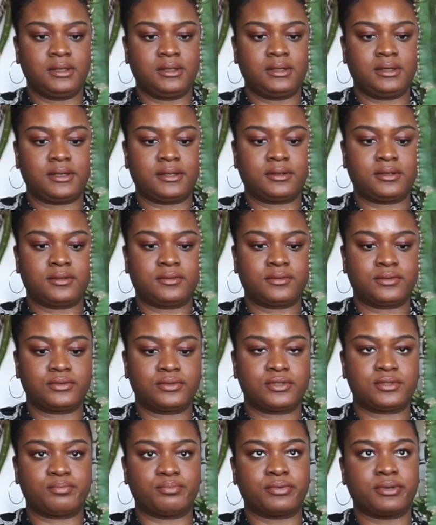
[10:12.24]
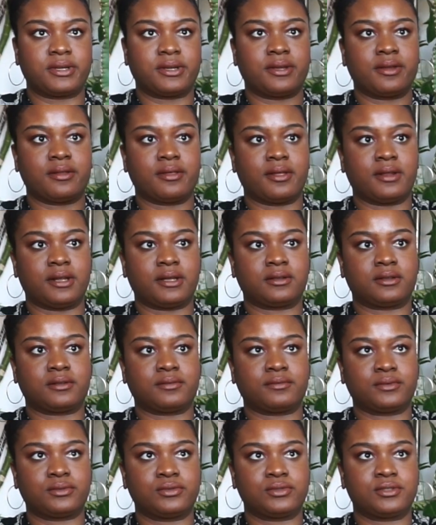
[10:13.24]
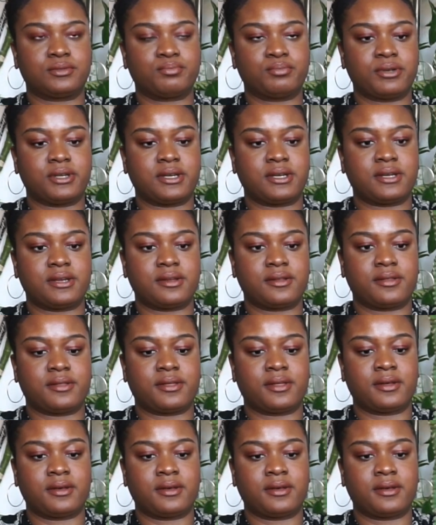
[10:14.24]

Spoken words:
Let the roots breathe, let the roots breathe.